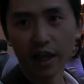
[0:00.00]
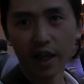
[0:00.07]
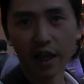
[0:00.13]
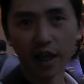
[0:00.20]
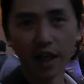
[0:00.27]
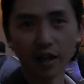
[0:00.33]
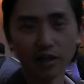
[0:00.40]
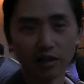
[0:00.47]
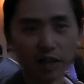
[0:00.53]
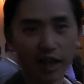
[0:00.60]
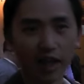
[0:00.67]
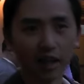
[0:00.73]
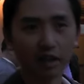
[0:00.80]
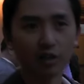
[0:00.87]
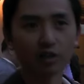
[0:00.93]

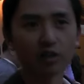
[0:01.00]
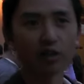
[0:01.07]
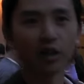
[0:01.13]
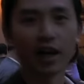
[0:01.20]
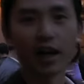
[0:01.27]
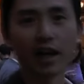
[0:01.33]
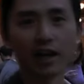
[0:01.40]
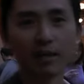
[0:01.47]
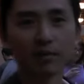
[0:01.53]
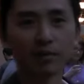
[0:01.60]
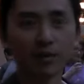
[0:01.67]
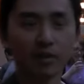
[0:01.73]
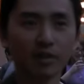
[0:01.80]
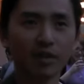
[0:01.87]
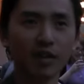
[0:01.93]
and also like
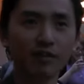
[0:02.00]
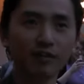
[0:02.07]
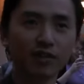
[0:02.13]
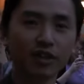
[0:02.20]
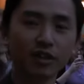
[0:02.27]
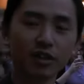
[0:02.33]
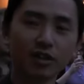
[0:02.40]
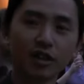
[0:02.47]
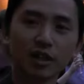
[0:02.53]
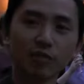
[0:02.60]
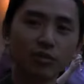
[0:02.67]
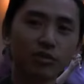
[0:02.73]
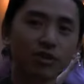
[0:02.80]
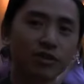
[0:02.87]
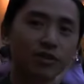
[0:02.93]
some
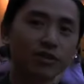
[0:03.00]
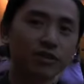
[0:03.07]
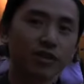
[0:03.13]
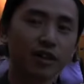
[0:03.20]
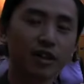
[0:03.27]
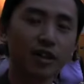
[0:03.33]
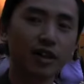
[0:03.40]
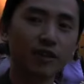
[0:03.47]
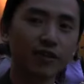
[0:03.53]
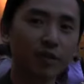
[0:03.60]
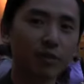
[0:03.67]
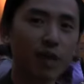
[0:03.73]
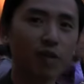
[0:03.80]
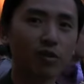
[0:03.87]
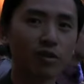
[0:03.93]
user
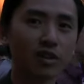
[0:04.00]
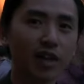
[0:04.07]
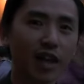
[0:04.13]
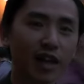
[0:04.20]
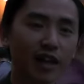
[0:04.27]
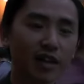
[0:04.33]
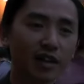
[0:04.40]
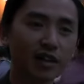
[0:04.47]
feedback was like